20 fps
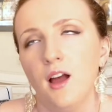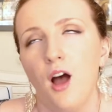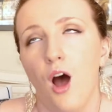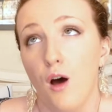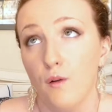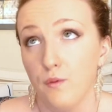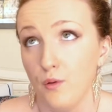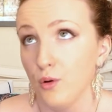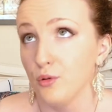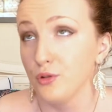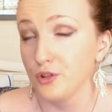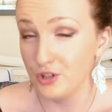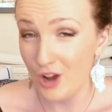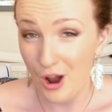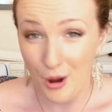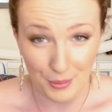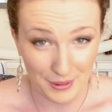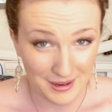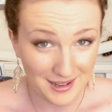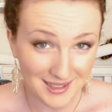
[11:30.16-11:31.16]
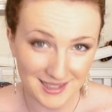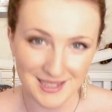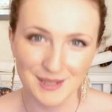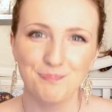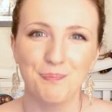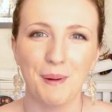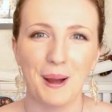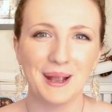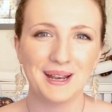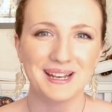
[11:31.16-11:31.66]
of all the topics,
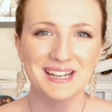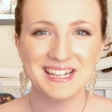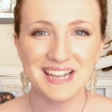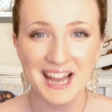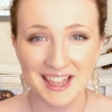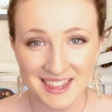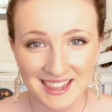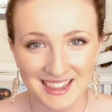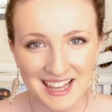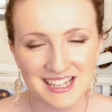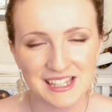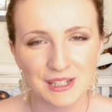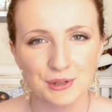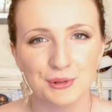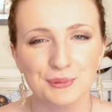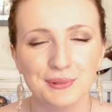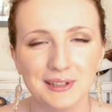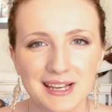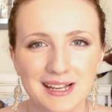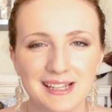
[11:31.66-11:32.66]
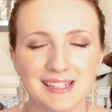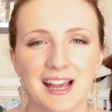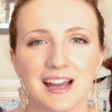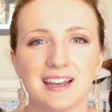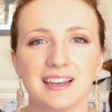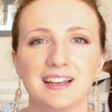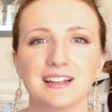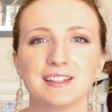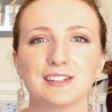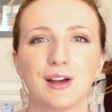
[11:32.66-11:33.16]
but nonetheless they're all really
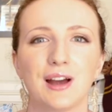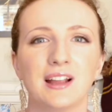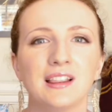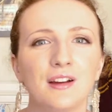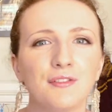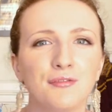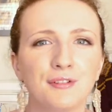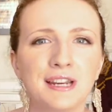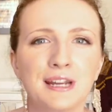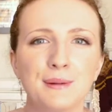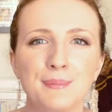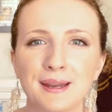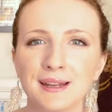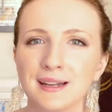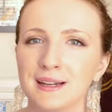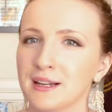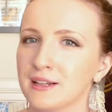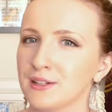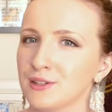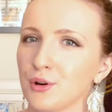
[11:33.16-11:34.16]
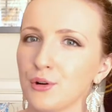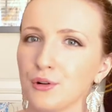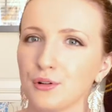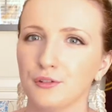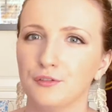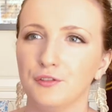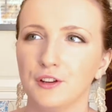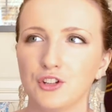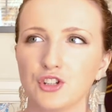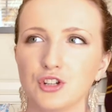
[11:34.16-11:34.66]
exciting. So I love reading about it in
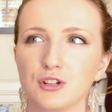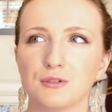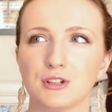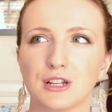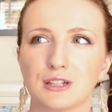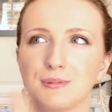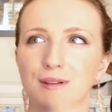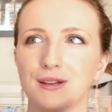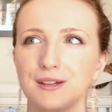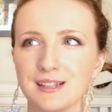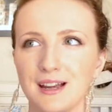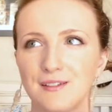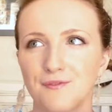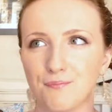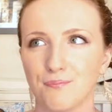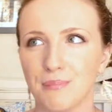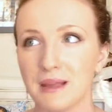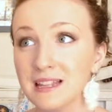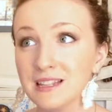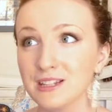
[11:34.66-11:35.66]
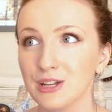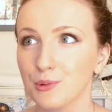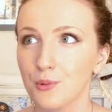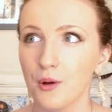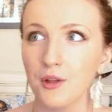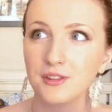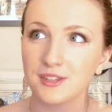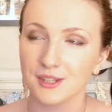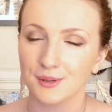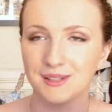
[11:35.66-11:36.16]
historical fiction just because I've been to
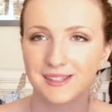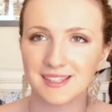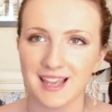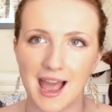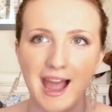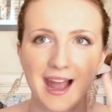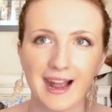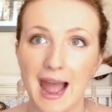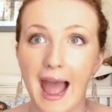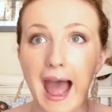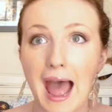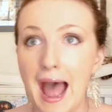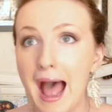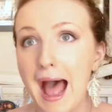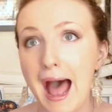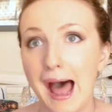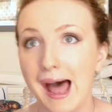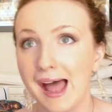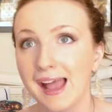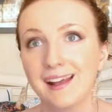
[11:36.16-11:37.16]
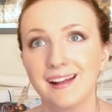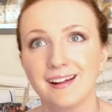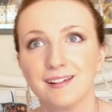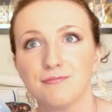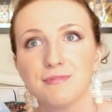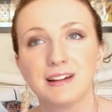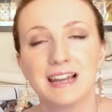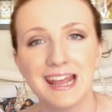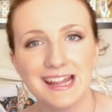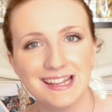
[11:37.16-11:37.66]
one, so it's like, I
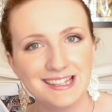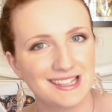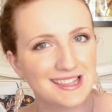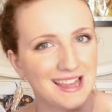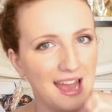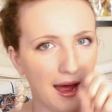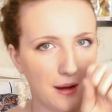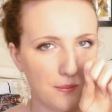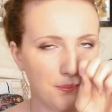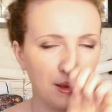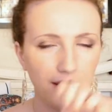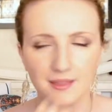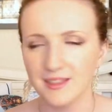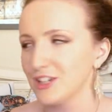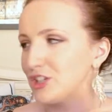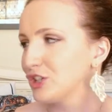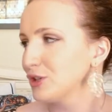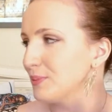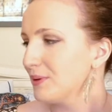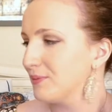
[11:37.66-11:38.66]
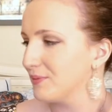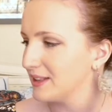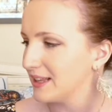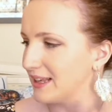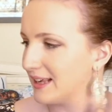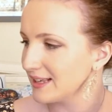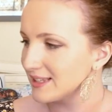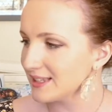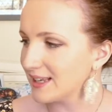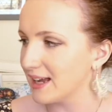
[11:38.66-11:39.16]
can relate to that, but this should be
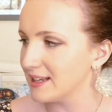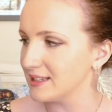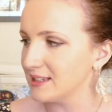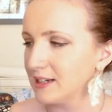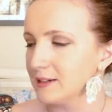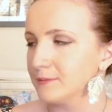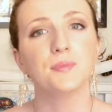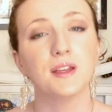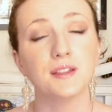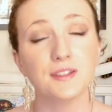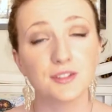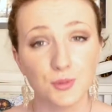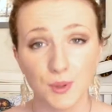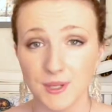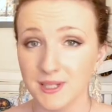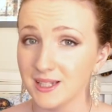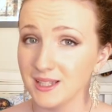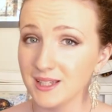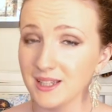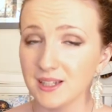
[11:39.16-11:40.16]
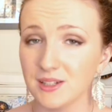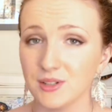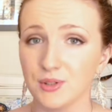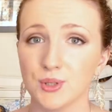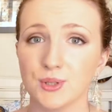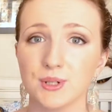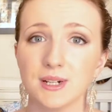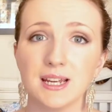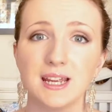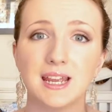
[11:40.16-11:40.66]
really exciting. Now the twist of this
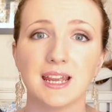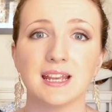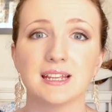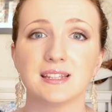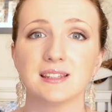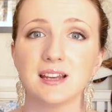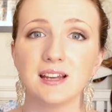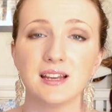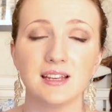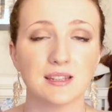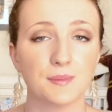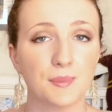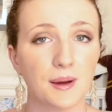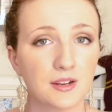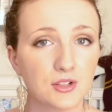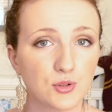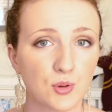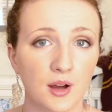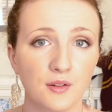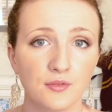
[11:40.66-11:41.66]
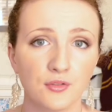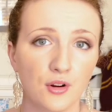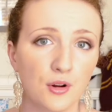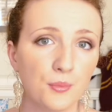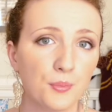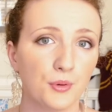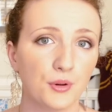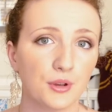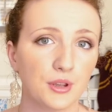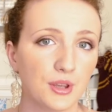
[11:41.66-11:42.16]
story is that it's about a
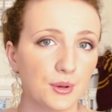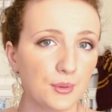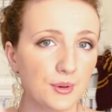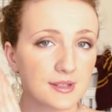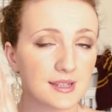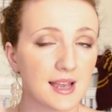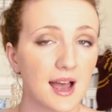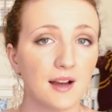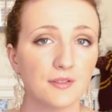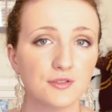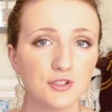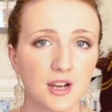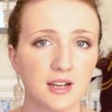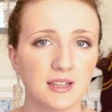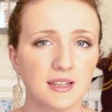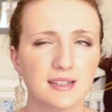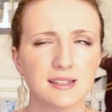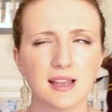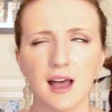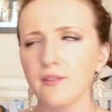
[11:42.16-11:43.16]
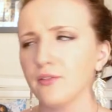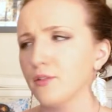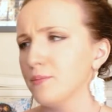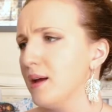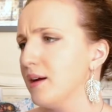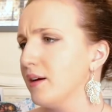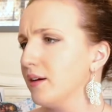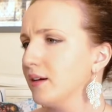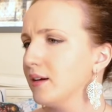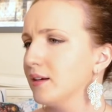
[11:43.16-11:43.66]
12-year-old boy who is half Chinese, half
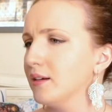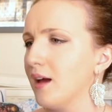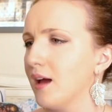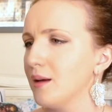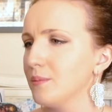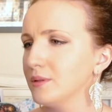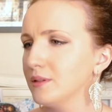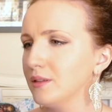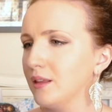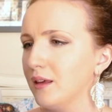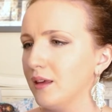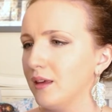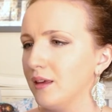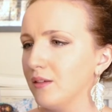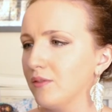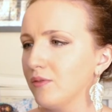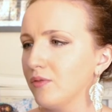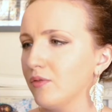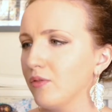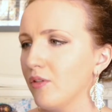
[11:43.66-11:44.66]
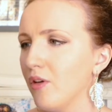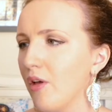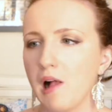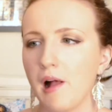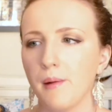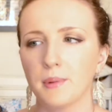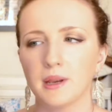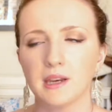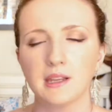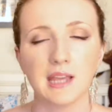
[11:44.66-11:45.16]
American, I believe.
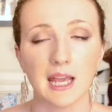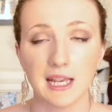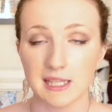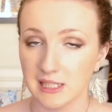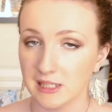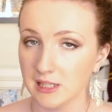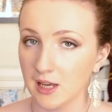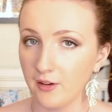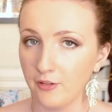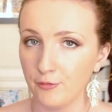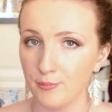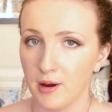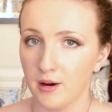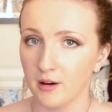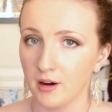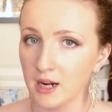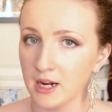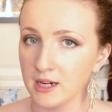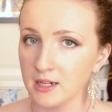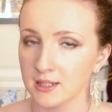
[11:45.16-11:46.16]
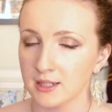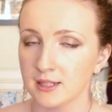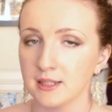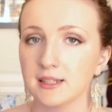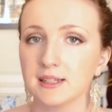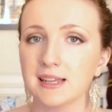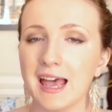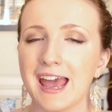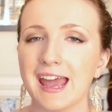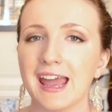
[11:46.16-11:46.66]
I'm gonna guess he's half American, it doesn't
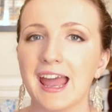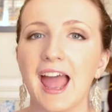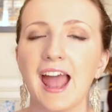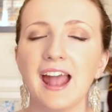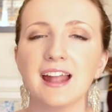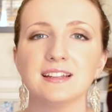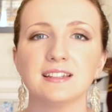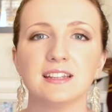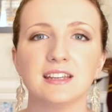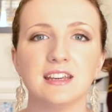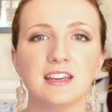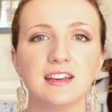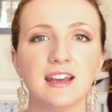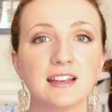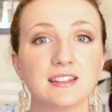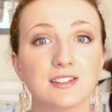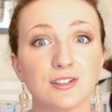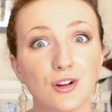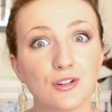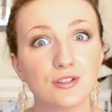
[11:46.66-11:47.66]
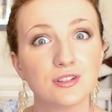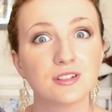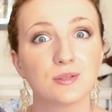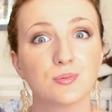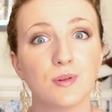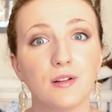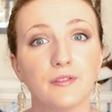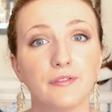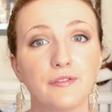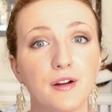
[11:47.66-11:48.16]
say, and he gets to go to this
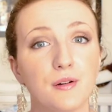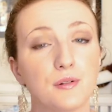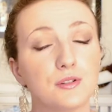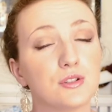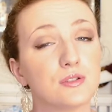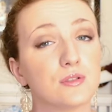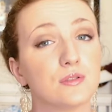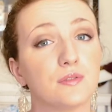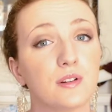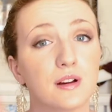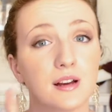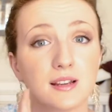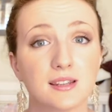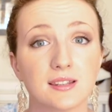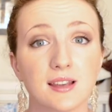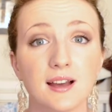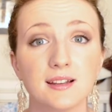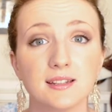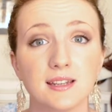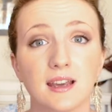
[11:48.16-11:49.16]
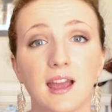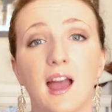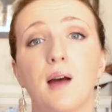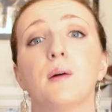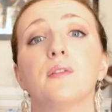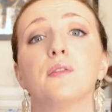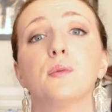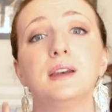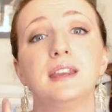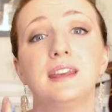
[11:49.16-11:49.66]
World Fair, which is all very exciting.
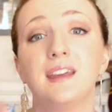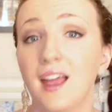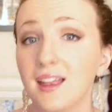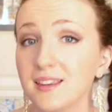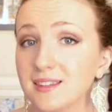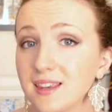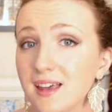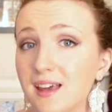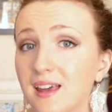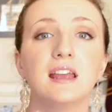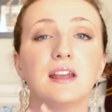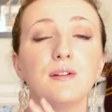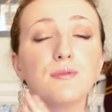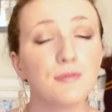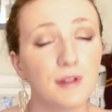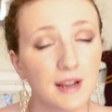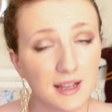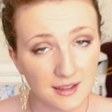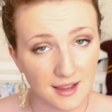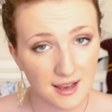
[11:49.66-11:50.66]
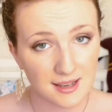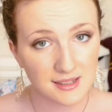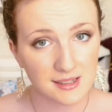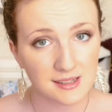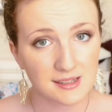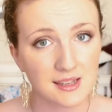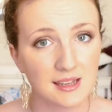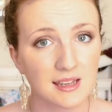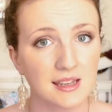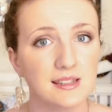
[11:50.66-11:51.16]
However, when he gets there, he
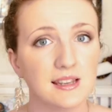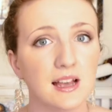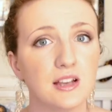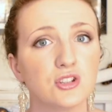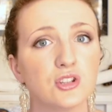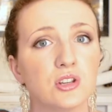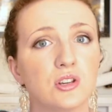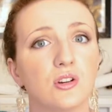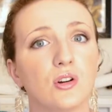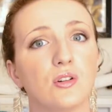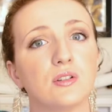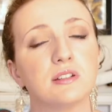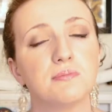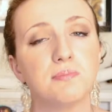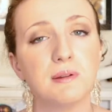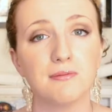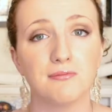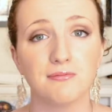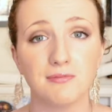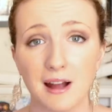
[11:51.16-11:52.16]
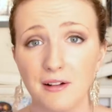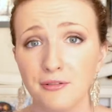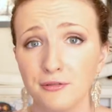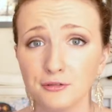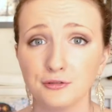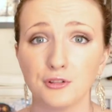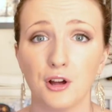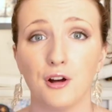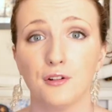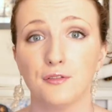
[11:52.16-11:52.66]
realises that he's actually going to be
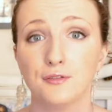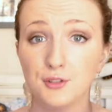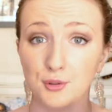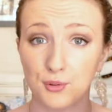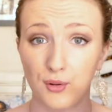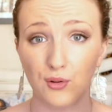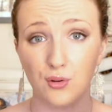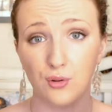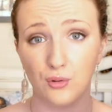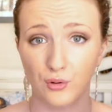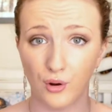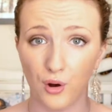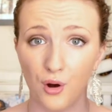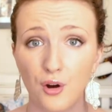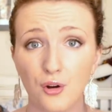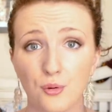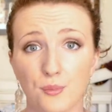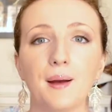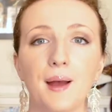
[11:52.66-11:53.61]
raffled off to a good home